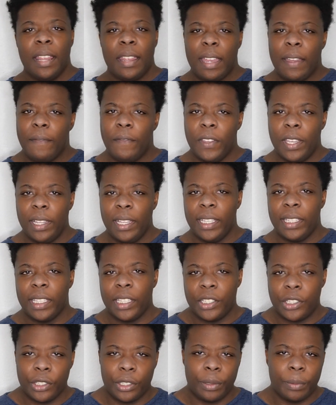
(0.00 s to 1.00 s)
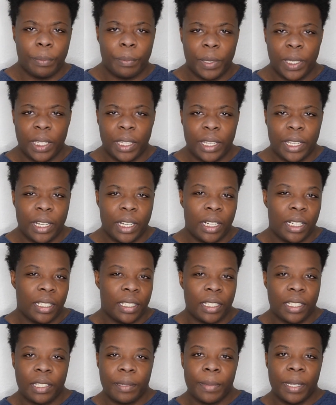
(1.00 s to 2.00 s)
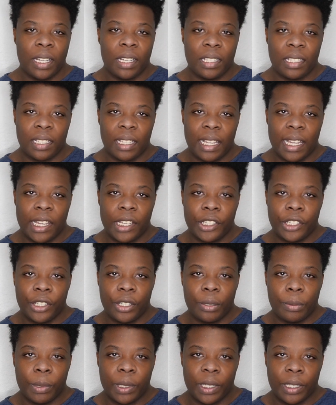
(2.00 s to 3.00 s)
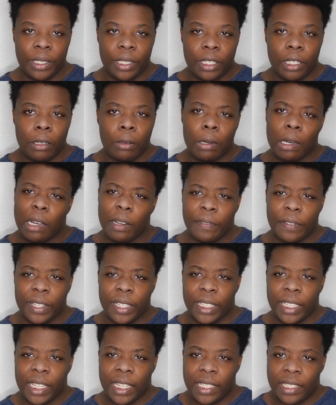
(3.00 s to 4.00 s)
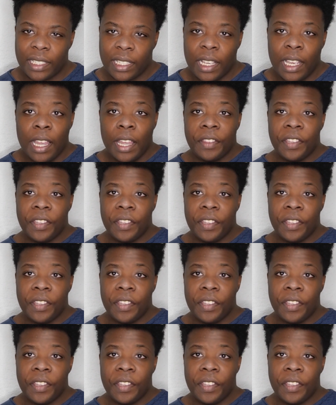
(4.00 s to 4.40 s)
that feel like they shouldn't be there because it's about a slasher, but go off, I guess.